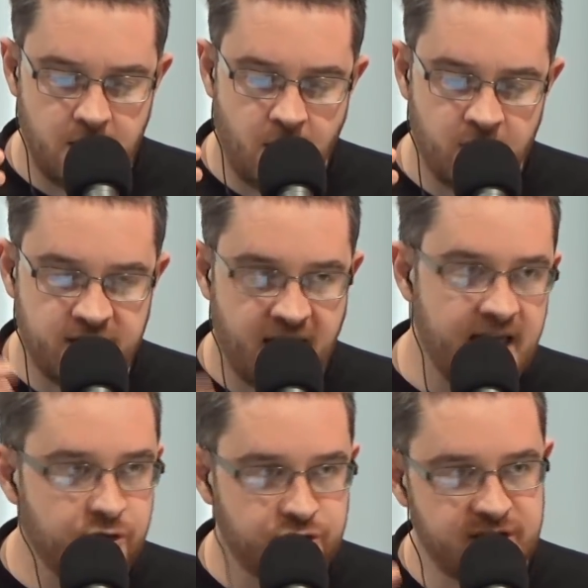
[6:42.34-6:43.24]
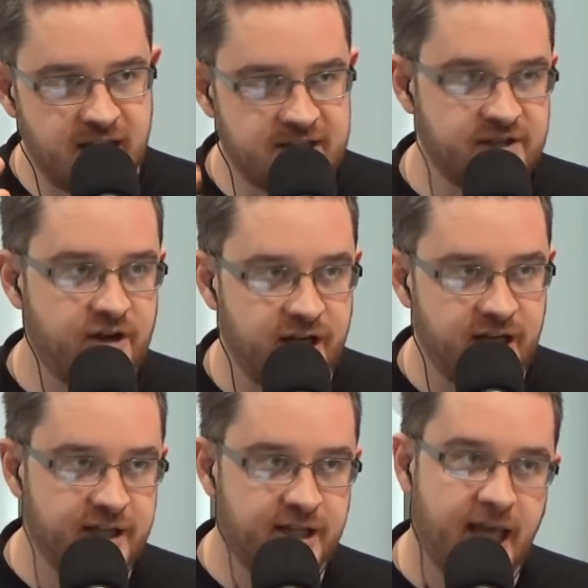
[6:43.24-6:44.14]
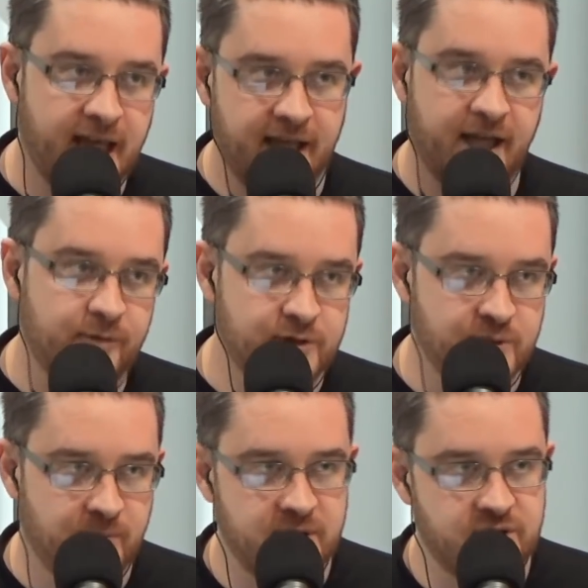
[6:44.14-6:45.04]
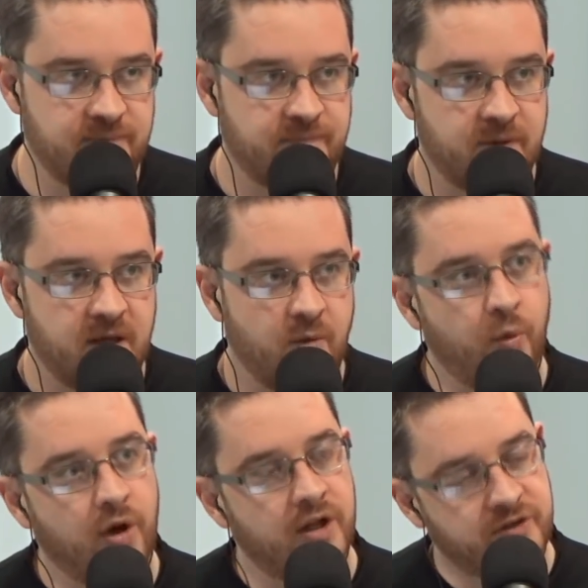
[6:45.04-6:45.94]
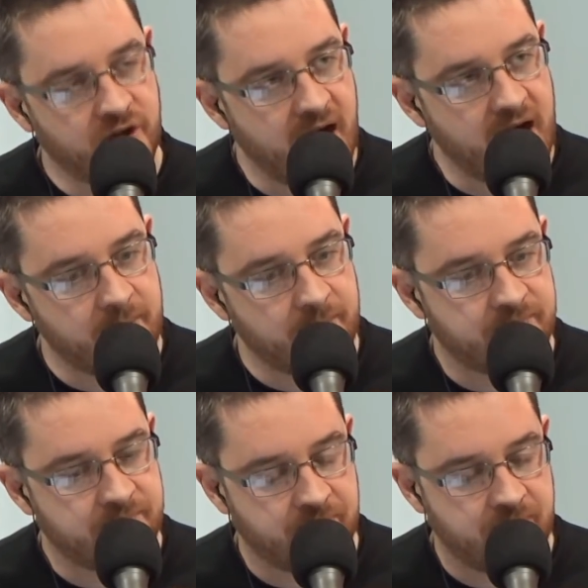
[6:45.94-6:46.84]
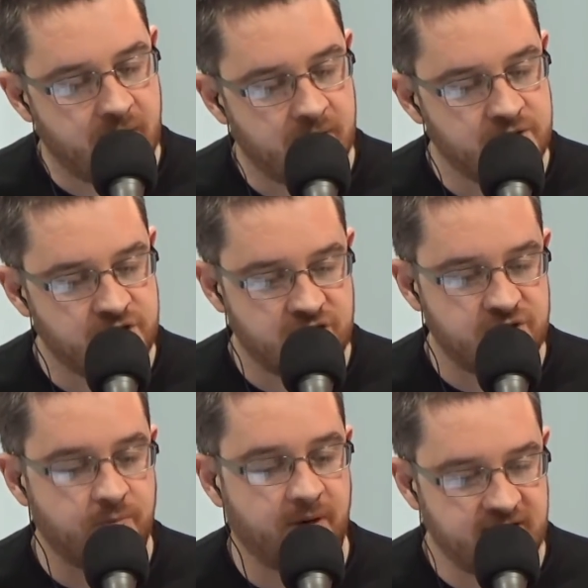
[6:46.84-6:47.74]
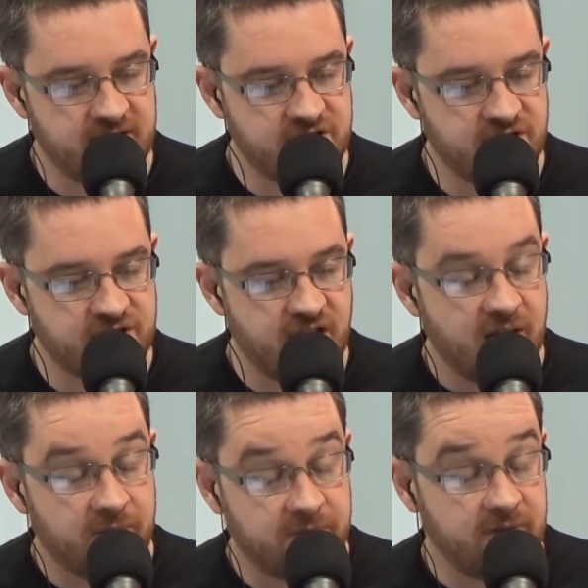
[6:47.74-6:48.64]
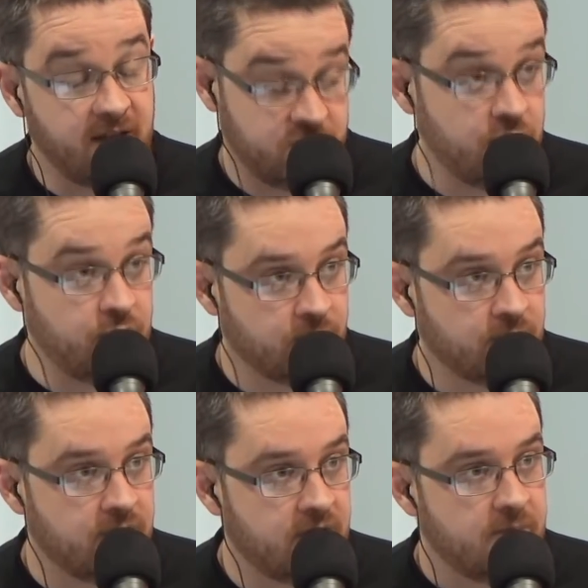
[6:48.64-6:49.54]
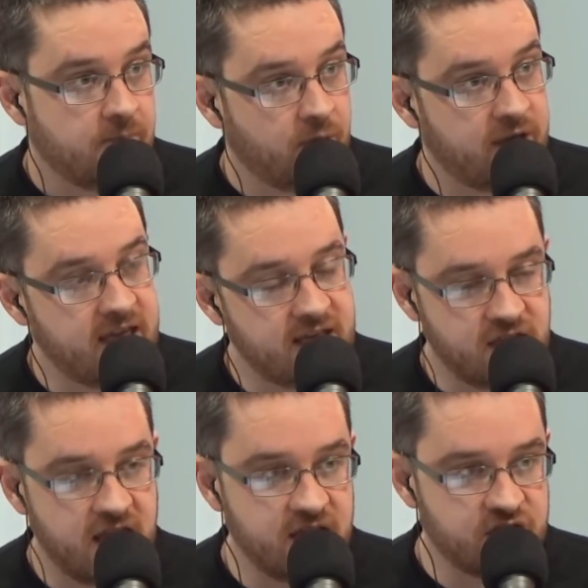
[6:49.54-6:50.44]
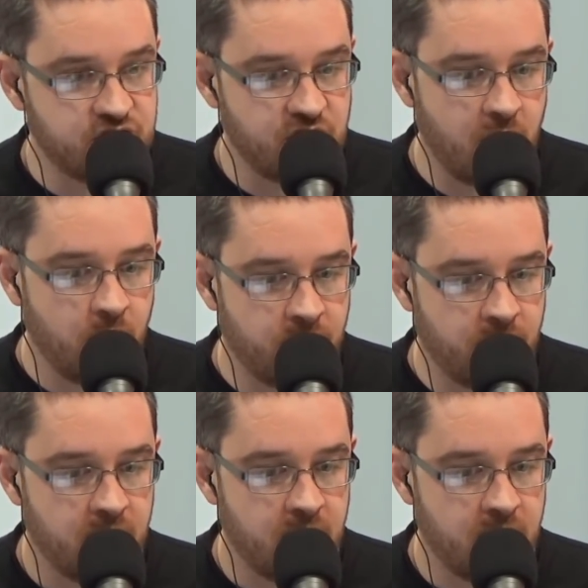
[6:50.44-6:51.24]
Ortega doesn't necessarily need to take you down to submit you. While there are jiu-jitsu practitioners that do, but he has shown